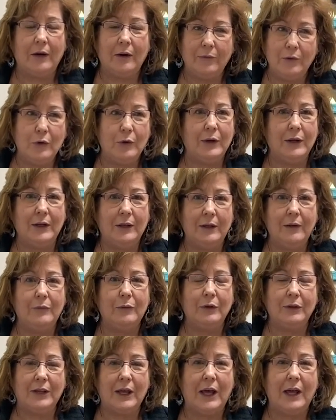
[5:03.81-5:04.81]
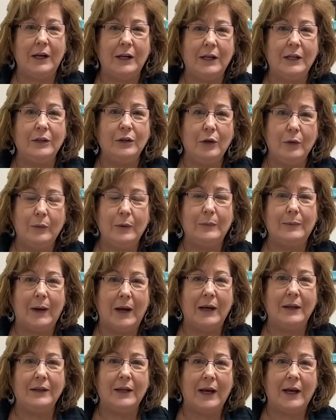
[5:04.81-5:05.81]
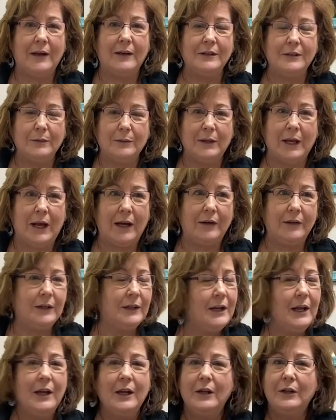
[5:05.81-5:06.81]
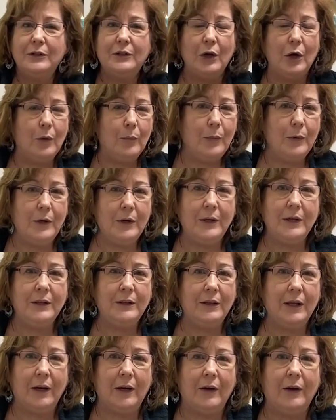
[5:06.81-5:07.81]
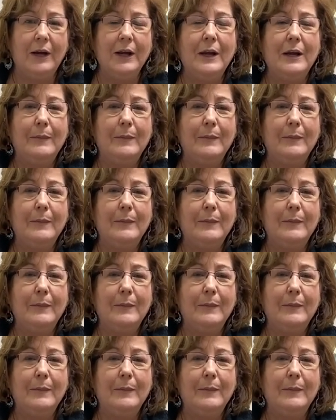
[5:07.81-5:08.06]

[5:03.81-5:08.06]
If you can live without it and you would buy the house without it, don't put it in there,